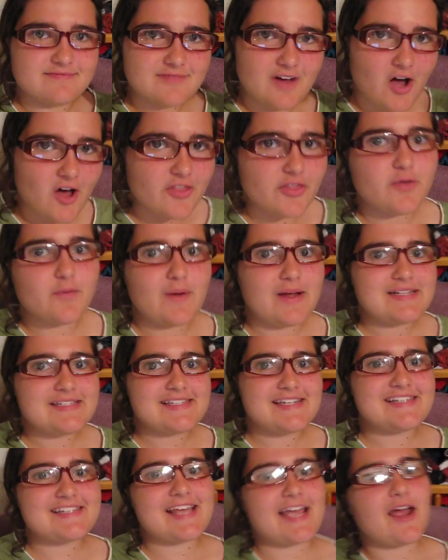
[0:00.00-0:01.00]
on the
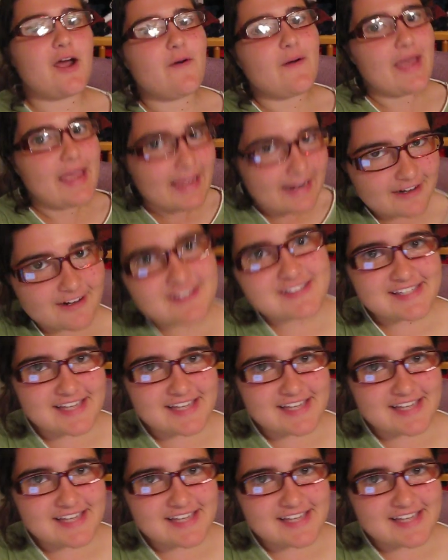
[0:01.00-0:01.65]
Wednesdays I go and on